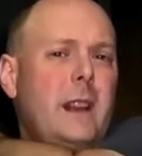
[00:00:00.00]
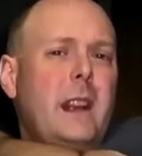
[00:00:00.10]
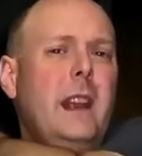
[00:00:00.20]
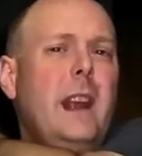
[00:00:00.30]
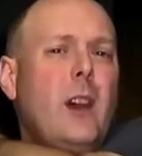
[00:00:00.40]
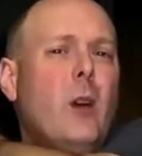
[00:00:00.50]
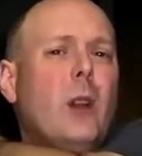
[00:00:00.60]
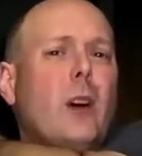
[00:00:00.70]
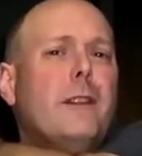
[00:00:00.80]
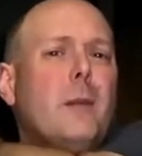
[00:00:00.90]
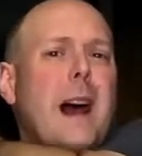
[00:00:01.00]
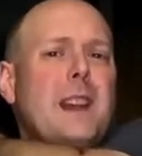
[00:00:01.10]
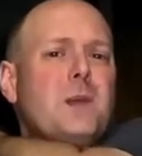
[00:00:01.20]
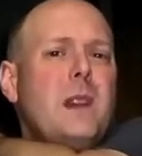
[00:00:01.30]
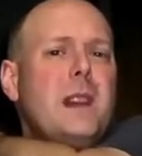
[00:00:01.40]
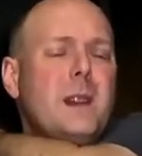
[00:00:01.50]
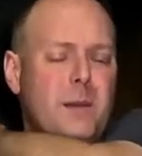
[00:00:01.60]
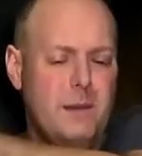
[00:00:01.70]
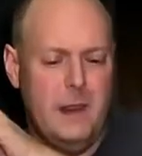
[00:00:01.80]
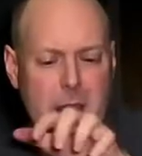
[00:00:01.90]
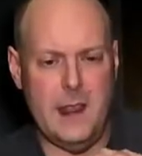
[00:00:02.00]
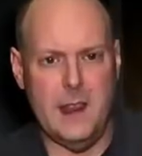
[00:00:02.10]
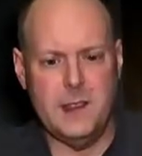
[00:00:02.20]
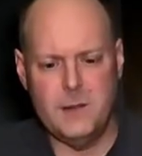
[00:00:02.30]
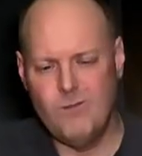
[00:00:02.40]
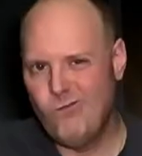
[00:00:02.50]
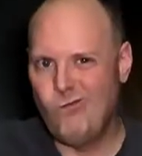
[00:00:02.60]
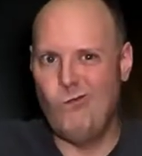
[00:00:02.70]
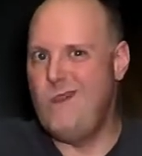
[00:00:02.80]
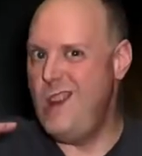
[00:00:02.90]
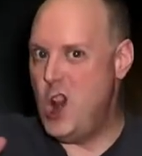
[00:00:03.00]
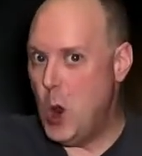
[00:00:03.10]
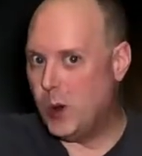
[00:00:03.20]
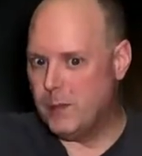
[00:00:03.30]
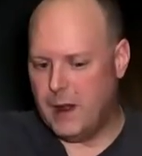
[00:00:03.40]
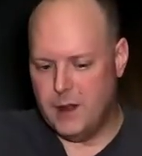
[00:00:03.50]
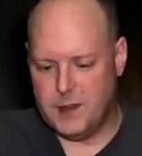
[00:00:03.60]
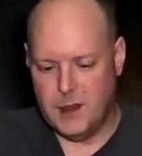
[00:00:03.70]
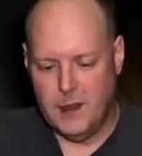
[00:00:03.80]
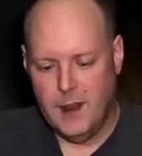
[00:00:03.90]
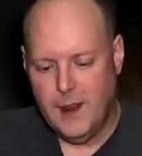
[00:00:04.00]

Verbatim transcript: the Aolo from last week and this, no comparison.